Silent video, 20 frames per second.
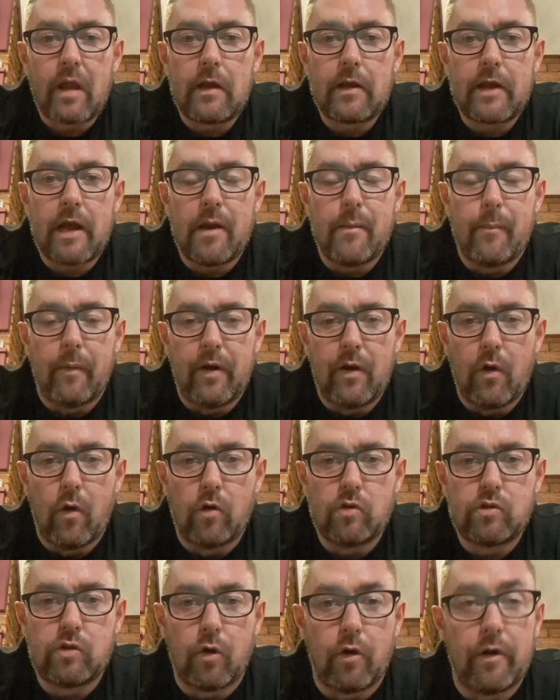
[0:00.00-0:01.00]
Getting my
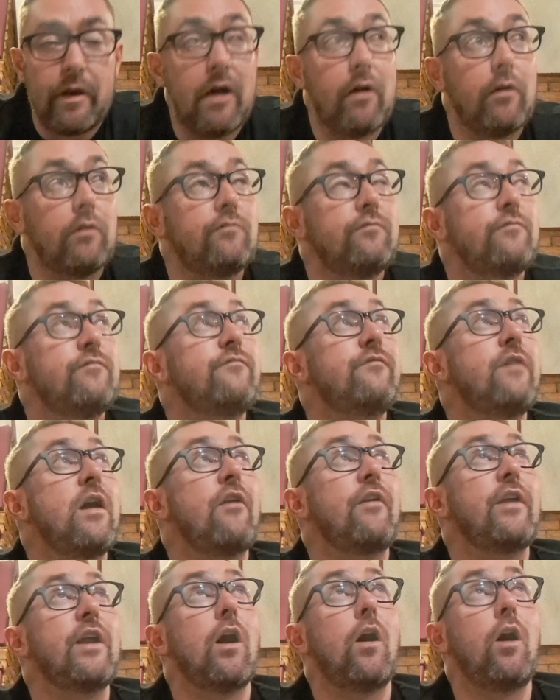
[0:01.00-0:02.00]
nose going now. It's
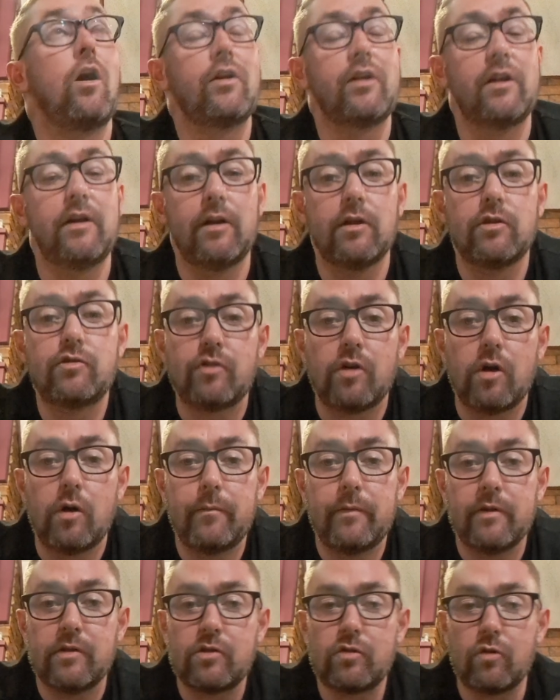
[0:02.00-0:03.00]
very hot in this
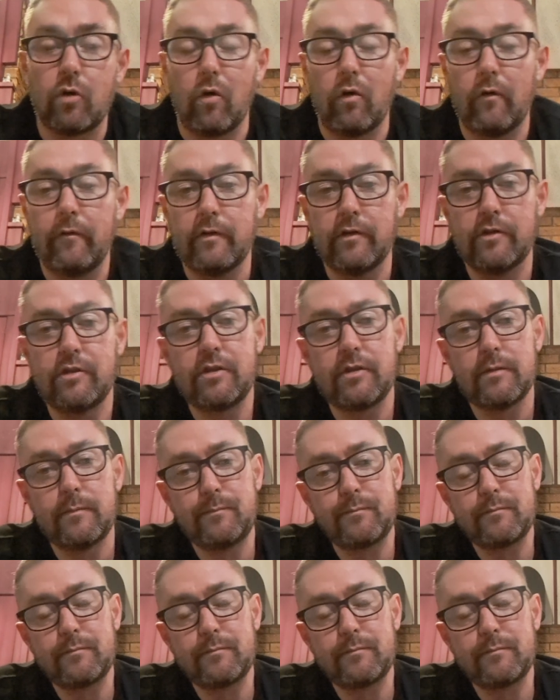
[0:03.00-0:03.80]
room. The stove is...